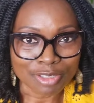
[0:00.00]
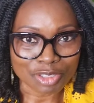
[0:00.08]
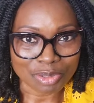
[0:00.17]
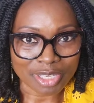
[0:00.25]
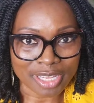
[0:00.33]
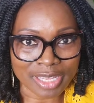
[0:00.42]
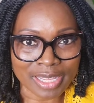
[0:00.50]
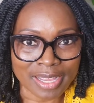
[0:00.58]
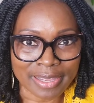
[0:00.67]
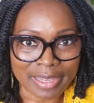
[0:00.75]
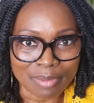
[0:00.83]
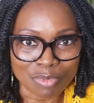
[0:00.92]
today
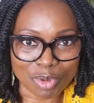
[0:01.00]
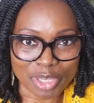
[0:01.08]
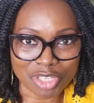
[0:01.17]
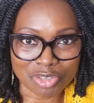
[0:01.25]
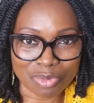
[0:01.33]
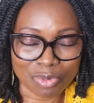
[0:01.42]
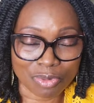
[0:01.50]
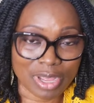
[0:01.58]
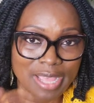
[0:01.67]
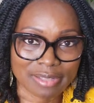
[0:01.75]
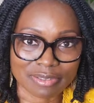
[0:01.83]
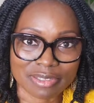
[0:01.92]
I am going to
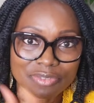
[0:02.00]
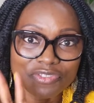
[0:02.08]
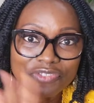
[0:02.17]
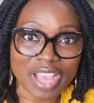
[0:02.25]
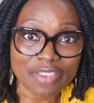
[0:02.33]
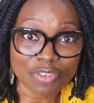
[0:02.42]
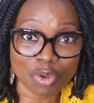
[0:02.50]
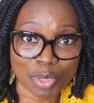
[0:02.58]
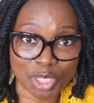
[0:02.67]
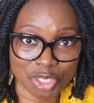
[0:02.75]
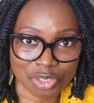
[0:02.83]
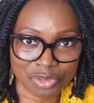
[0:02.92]
answer 5
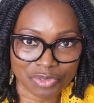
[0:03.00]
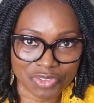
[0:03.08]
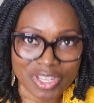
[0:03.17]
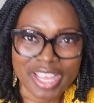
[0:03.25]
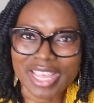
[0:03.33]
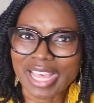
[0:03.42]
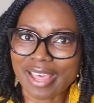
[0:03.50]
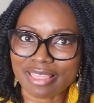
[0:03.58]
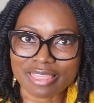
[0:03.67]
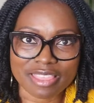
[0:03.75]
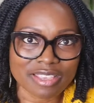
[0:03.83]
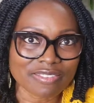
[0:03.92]
questions,
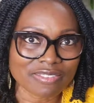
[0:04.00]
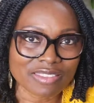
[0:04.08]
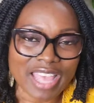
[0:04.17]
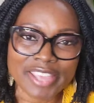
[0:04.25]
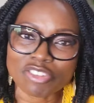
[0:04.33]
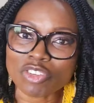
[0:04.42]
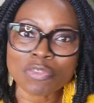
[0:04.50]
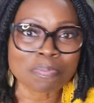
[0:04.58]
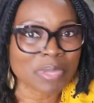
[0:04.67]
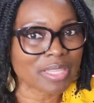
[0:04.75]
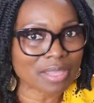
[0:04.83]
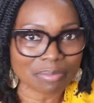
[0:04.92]
and this I just
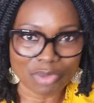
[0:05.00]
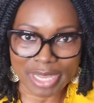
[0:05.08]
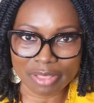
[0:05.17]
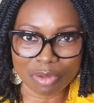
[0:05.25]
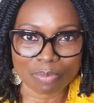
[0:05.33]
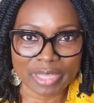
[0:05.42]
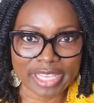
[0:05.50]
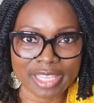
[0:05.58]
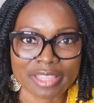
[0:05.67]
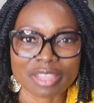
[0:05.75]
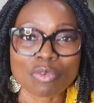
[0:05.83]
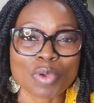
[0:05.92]
picked them
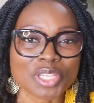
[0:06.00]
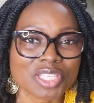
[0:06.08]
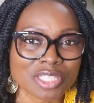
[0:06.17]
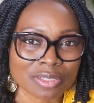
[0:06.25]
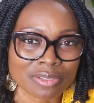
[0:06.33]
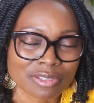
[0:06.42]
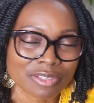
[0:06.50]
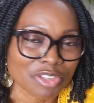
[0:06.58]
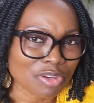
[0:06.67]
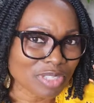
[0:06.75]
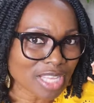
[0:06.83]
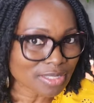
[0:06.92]
randomly. The questions,
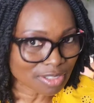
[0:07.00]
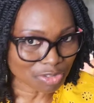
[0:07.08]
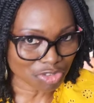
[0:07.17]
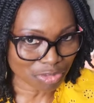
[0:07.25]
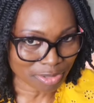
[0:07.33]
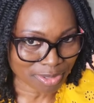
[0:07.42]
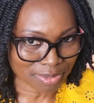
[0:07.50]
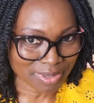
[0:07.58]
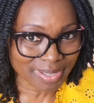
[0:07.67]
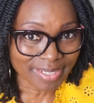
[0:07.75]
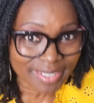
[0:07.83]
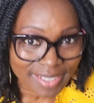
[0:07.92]
no, that's not true.
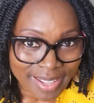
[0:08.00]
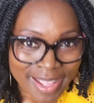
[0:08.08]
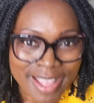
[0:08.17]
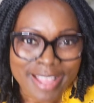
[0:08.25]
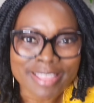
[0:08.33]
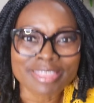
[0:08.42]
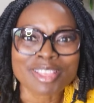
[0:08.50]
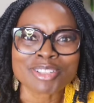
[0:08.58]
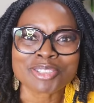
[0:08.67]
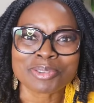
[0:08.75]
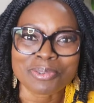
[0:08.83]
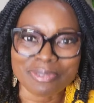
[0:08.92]
Not
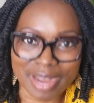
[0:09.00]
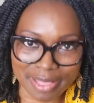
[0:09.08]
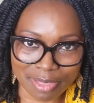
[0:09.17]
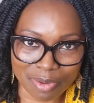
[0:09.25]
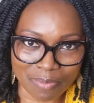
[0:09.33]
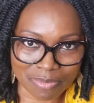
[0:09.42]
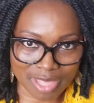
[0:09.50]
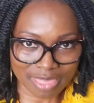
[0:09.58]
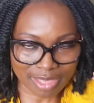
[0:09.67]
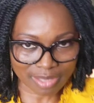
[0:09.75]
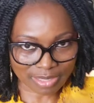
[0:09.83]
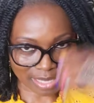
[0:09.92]
so random. The
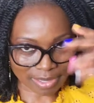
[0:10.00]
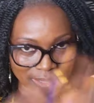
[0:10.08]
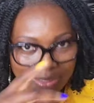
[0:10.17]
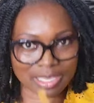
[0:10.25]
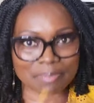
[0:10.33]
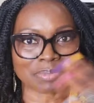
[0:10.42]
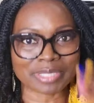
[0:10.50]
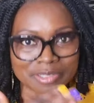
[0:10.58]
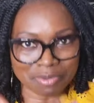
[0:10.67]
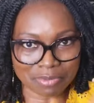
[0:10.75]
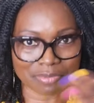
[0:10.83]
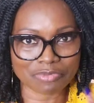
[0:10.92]
things that keeps
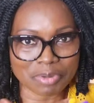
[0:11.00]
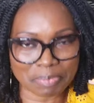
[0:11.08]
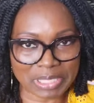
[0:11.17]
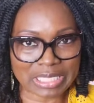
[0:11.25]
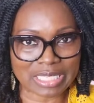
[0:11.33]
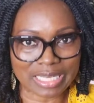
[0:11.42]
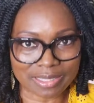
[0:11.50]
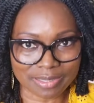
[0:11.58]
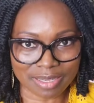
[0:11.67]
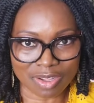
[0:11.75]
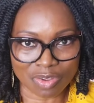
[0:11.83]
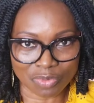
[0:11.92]
repeating
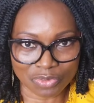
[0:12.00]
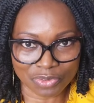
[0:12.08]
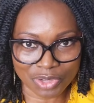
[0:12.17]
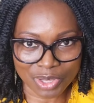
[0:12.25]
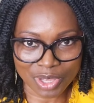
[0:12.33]
itself.